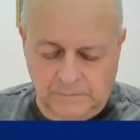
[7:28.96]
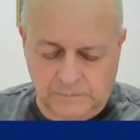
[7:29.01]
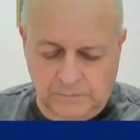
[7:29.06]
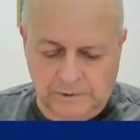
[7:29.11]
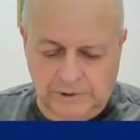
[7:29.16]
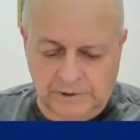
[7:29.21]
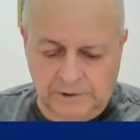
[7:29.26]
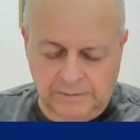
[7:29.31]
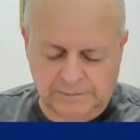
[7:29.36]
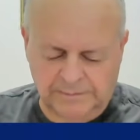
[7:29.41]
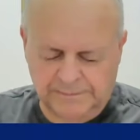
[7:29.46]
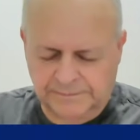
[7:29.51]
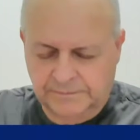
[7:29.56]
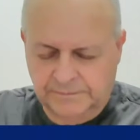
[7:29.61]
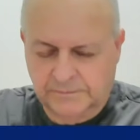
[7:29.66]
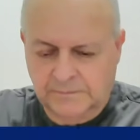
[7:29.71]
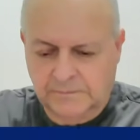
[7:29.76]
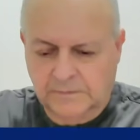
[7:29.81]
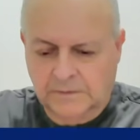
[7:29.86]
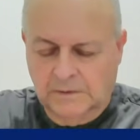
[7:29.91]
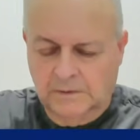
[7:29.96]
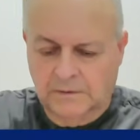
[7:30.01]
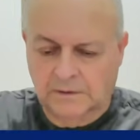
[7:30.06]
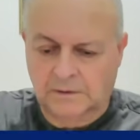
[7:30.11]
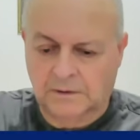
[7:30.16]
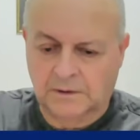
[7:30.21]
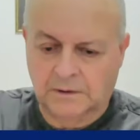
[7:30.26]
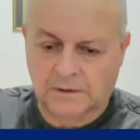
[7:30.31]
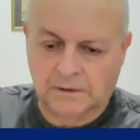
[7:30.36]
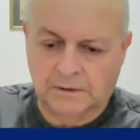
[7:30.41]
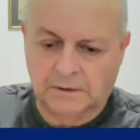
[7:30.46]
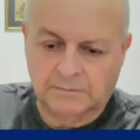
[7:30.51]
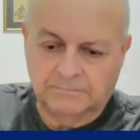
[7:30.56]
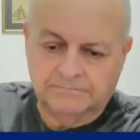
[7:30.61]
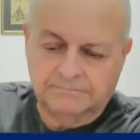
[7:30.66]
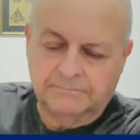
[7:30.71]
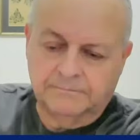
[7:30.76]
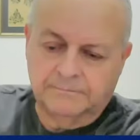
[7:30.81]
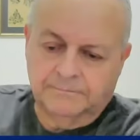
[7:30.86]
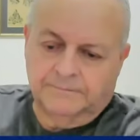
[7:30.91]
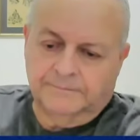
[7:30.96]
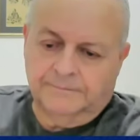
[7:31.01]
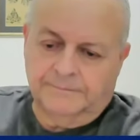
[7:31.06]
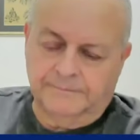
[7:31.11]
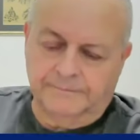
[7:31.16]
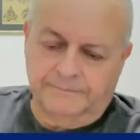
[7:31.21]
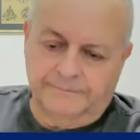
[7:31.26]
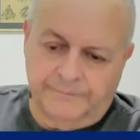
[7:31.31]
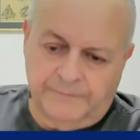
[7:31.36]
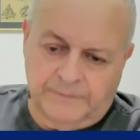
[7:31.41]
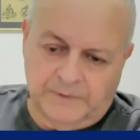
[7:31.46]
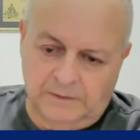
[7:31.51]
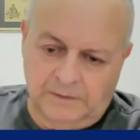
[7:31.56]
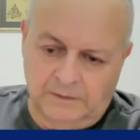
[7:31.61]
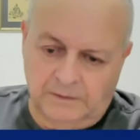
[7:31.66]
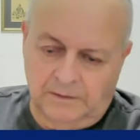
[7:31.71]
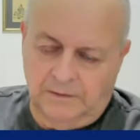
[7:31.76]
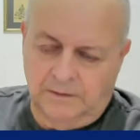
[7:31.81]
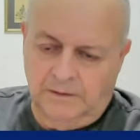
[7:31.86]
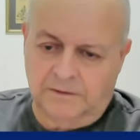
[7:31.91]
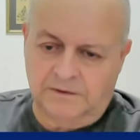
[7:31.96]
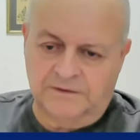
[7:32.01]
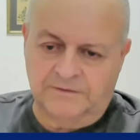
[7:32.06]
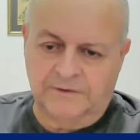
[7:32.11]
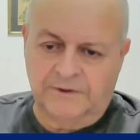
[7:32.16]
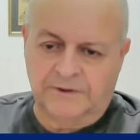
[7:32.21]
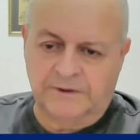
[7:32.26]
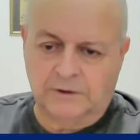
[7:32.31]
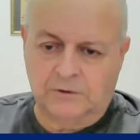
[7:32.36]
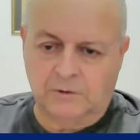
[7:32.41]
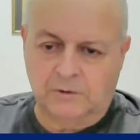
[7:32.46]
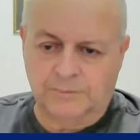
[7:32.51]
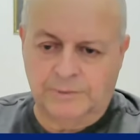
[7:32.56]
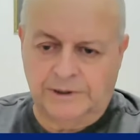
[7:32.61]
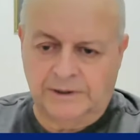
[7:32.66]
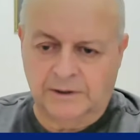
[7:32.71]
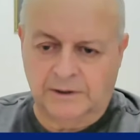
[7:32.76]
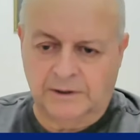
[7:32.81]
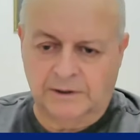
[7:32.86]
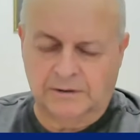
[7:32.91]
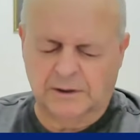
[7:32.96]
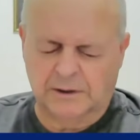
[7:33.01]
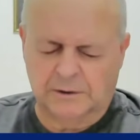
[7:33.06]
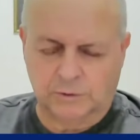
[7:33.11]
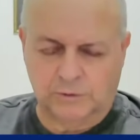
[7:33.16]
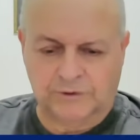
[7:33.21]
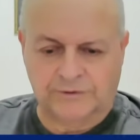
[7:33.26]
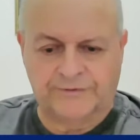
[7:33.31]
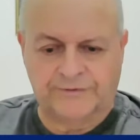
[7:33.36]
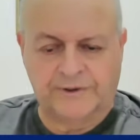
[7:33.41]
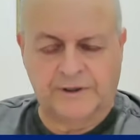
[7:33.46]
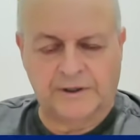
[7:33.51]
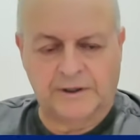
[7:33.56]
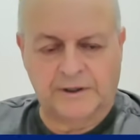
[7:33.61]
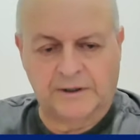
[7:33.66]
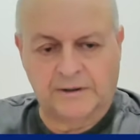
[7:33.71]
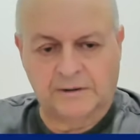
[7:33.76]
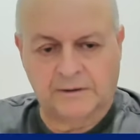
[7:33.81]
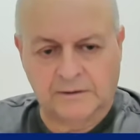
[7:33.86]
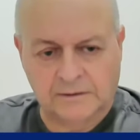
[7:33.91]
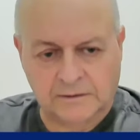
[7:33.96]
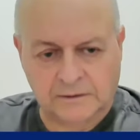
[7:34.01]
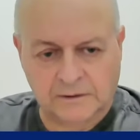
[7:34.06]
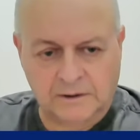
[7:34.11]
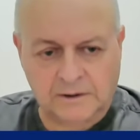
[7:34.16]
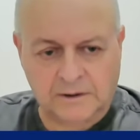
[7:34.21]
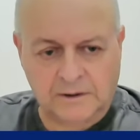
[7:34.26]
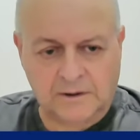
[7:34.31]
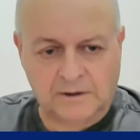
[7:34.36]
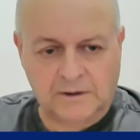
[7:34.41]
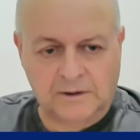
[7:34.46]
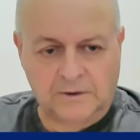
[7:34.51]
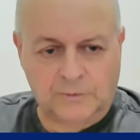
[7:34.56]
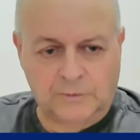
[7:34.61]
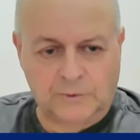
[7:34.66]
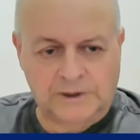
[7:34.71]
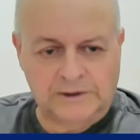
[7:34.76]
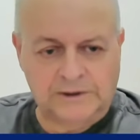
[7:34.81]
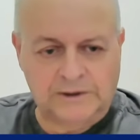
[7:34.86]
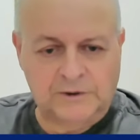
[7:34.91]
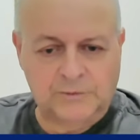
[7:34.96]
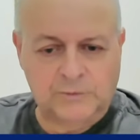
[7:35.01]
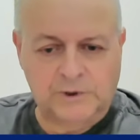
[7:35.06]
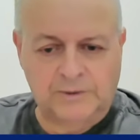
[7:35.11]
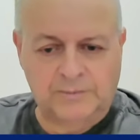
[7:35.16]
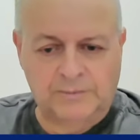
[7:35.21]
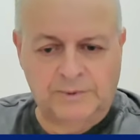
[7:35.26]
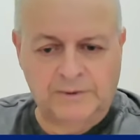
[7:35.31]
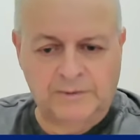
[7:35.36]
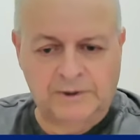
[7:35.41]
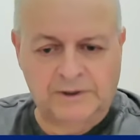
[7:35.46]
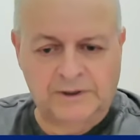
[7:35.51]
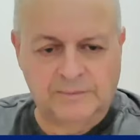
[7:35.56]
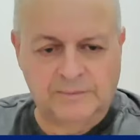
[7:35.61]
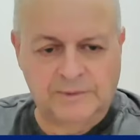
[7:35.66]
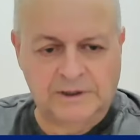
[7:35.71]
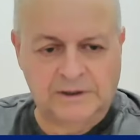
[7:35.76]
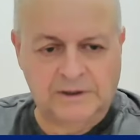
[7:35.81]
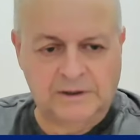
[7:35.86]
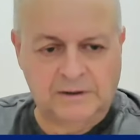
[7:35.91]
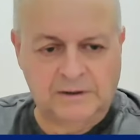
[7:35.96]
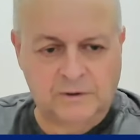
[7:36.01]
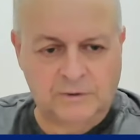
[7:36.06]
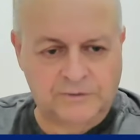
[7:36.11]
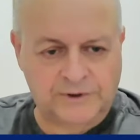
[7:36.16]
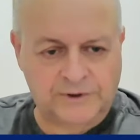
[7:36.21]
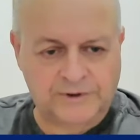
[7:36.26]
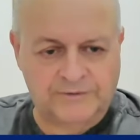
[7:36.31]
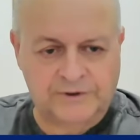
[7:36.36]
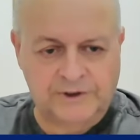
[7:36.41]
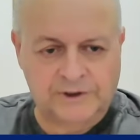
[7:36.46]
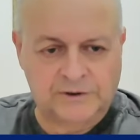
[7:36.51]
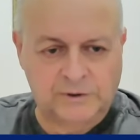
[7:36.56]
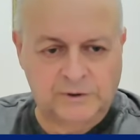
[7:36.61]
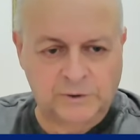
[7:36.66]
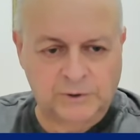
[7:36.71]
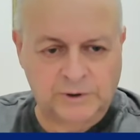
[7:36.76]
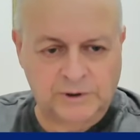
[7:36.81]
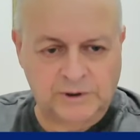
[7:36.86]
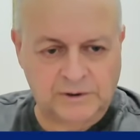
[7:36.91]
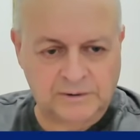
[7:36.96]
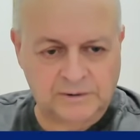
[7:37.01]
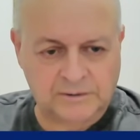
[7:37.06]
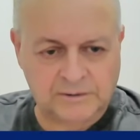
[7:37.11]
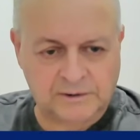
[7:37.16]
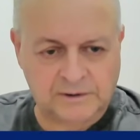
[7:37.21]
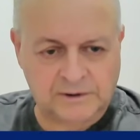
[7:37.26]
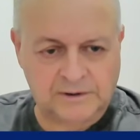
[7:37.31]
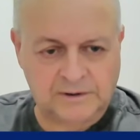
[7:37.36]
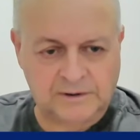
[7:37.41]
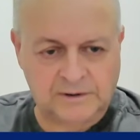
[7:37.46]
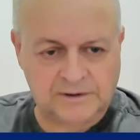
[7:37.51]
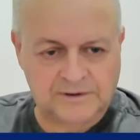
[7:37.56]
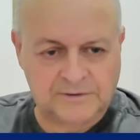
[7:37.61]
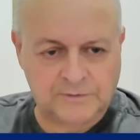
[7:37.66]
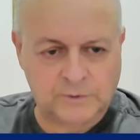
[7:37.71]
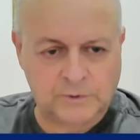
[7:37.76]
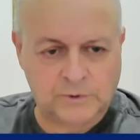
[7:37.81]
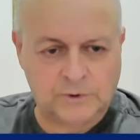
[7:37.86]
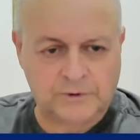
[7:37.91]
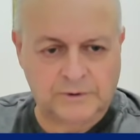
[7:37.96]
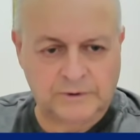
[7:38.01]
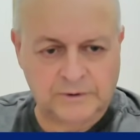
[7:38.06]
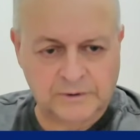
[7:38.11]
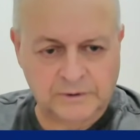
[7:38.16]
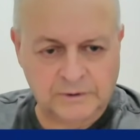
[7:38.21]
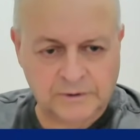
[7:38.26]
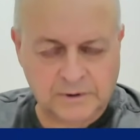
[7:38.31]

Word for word: well, uh, it's very complicated to define what it will be the meaning of the victory in this war.